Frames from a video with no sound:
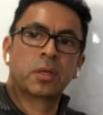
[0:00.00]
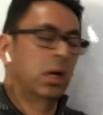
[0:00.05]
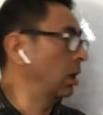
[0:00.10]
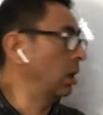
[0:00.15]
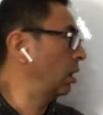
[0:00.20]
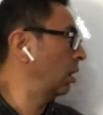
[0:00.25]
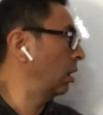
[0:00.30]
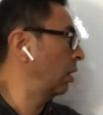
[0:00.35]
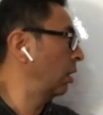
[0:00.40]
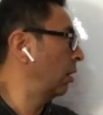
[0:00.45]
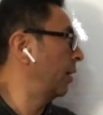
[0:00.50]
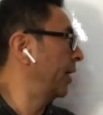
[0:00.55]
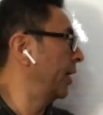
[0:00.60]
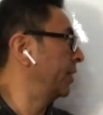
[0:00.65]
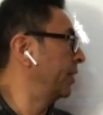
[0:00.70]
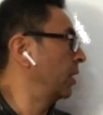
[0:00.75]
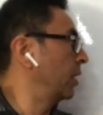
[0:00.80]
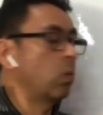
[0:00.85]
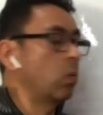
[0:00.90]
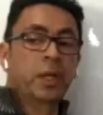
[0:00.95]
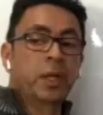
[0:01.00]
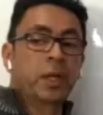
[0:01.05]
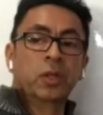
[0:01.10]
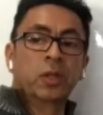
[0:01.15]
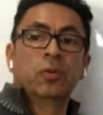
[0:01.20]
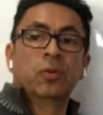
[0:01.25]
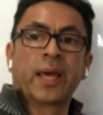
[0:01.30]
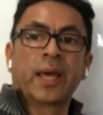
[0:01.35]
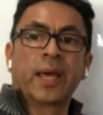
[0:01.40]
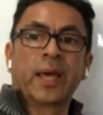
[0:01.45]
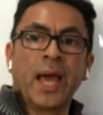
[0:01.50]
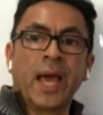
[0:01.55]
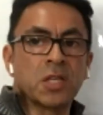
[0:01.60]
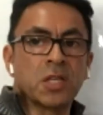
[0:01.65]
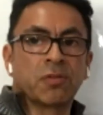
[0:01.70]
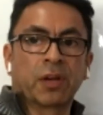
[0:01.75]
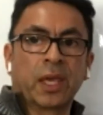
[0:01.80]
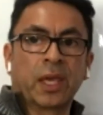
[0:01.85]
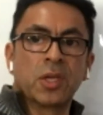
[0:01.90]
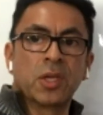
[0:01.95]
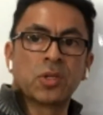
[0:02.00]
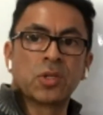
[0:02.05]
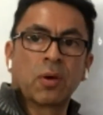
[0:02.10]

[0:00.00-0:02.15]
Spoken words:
and then we need to do the cash for keys.